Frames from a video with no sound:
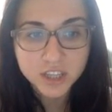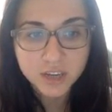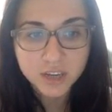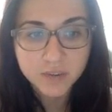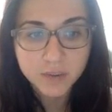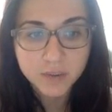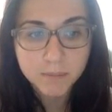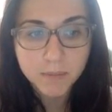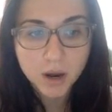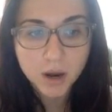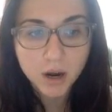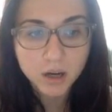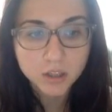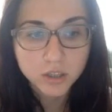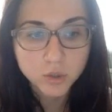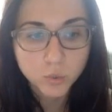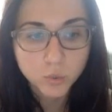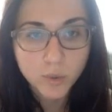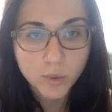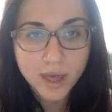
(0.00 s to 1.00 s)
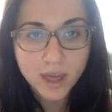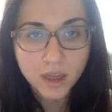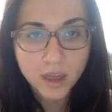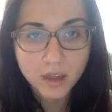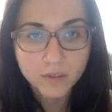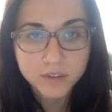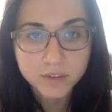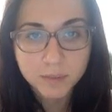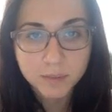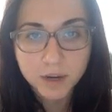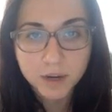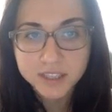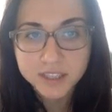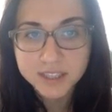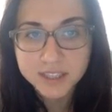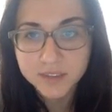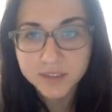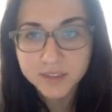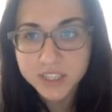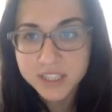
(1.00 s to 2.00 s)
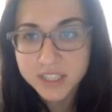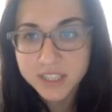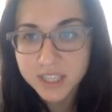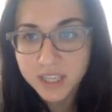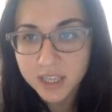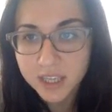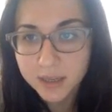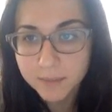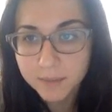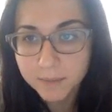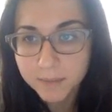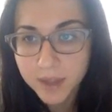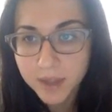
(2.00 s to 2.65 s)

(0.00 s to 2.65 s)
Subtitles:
it from bar 12 to bar 17.